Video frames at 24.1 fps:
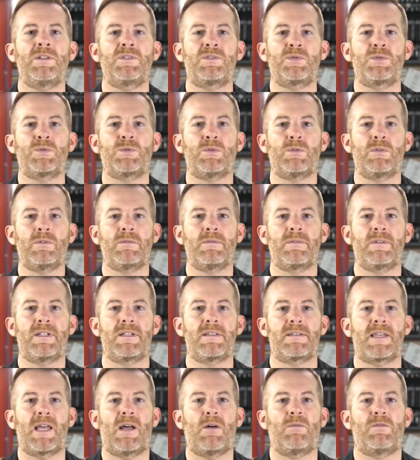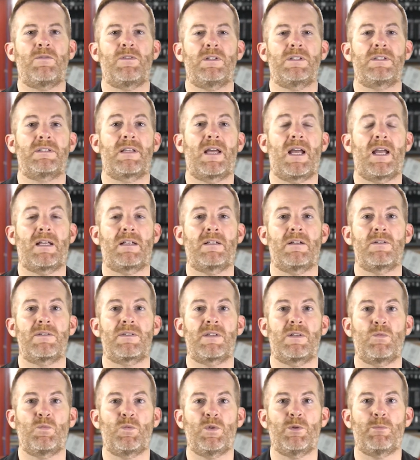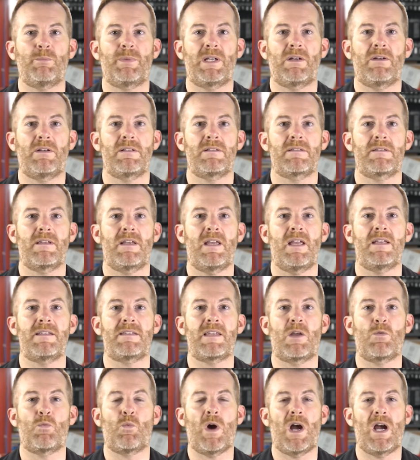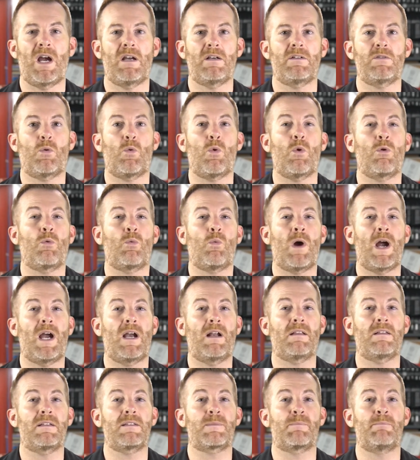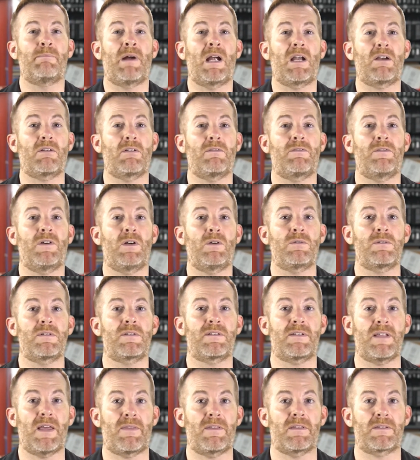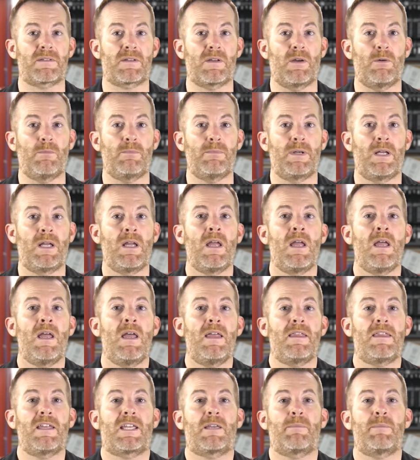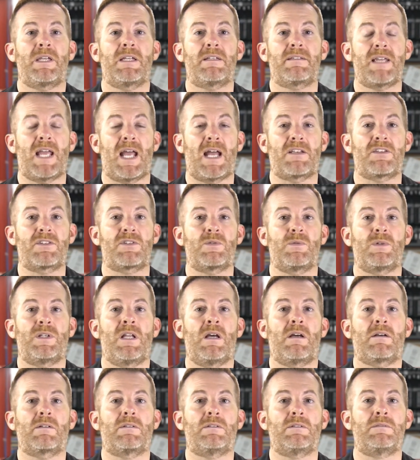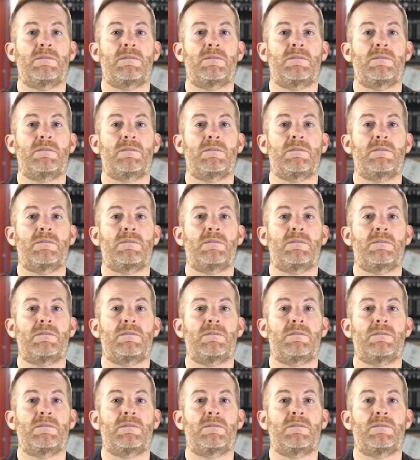tool that is helpful in diagnosing wheel bearings is a wired or wireless microphone stethoscope that can be attached to a knuckle.